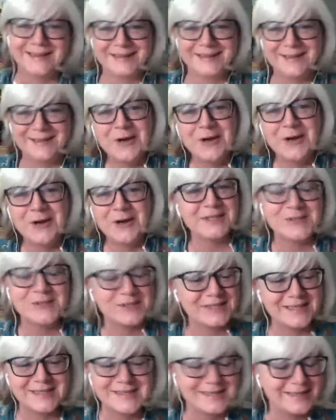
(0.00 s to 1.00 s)
which
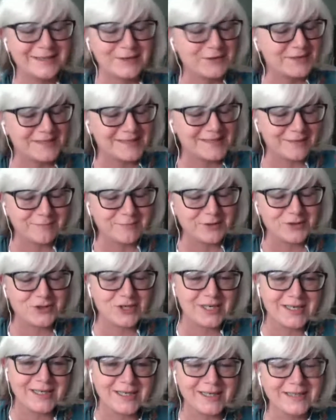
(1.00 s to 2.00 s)
doesn't always get portrayed
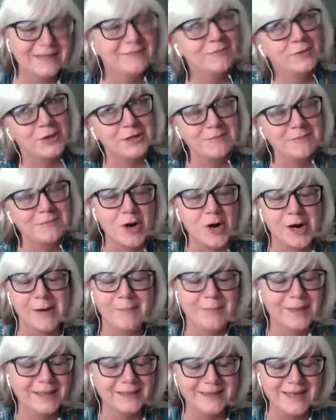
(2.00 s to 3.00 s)
on more and more, but
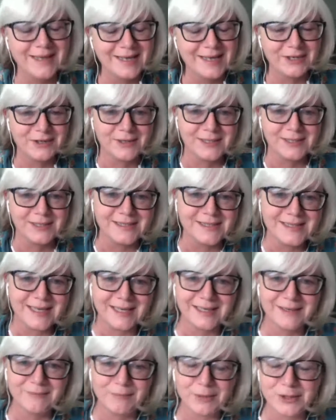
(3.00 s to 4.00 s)
not always getting
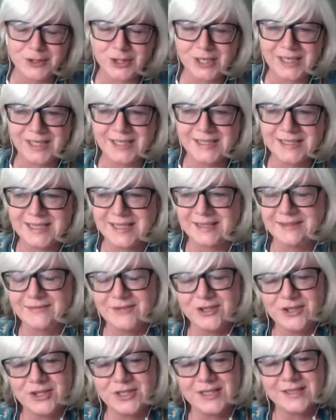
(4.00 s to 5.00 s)
portrayed on
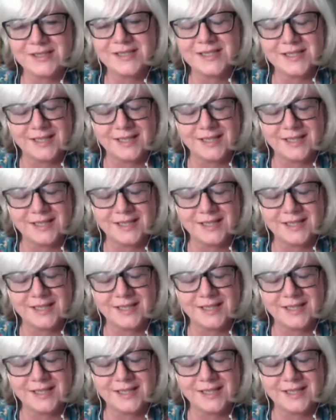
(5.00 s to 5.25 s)
television. So,